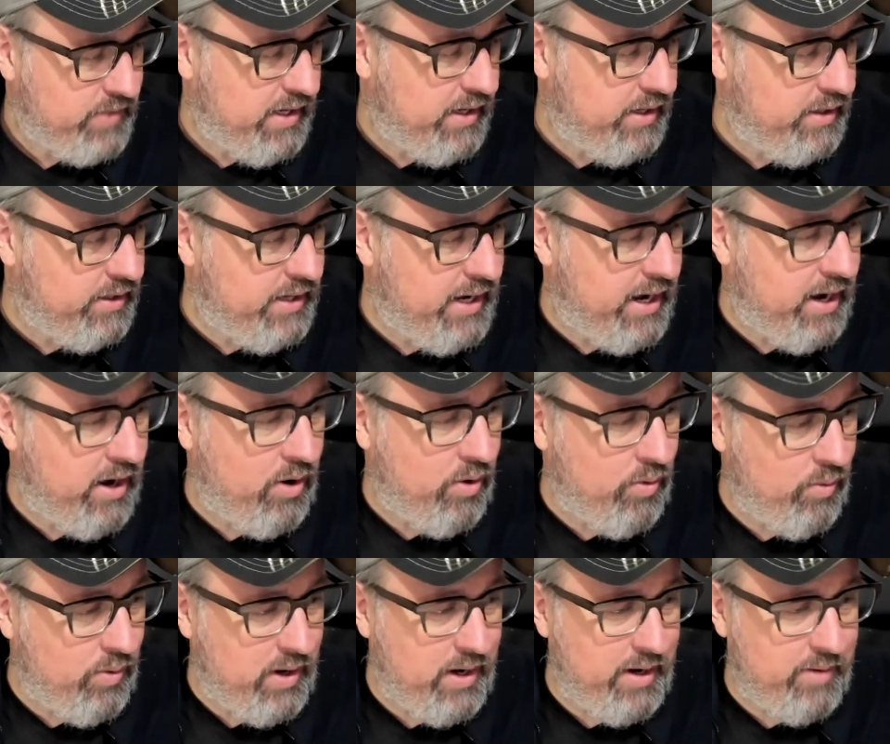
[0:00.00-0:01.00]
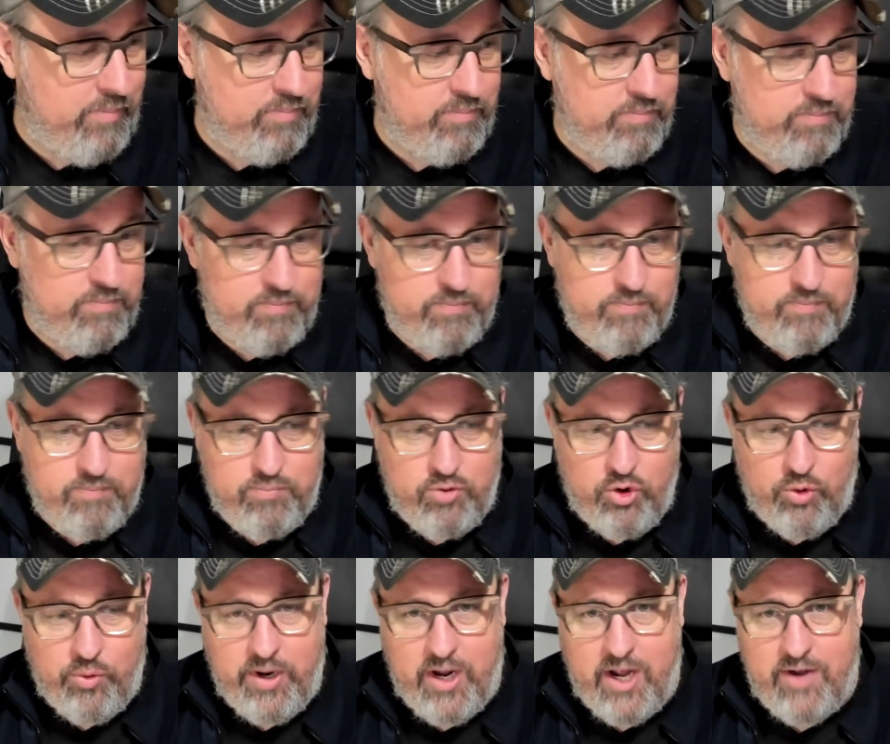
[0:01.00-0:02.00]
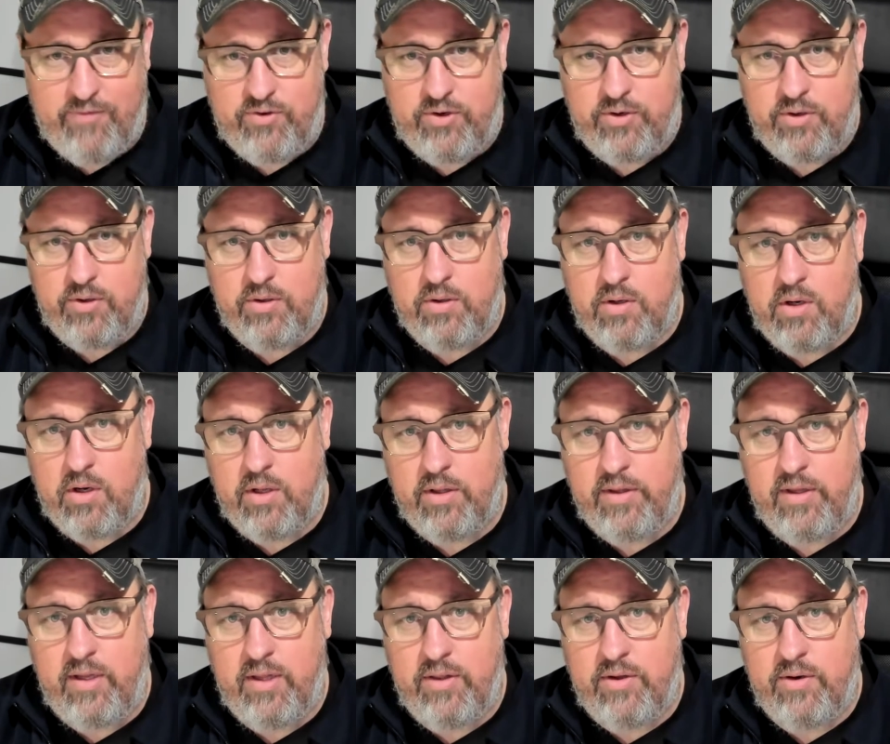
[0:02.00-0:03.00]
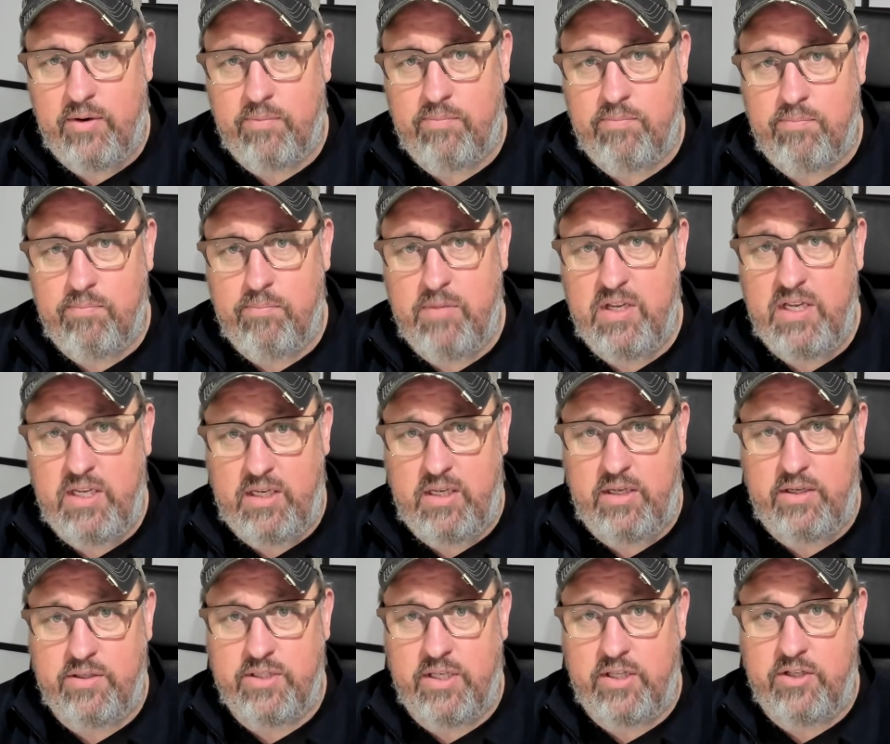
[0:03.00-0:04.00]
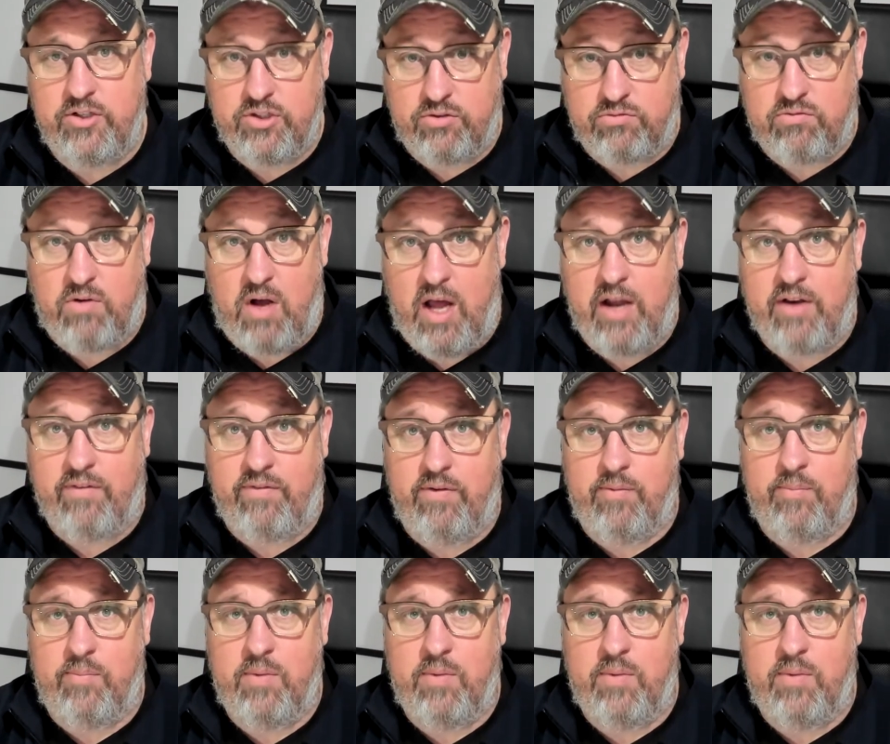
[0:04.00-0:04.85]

And now I'm going after all the other mini keys, and there's a lot of them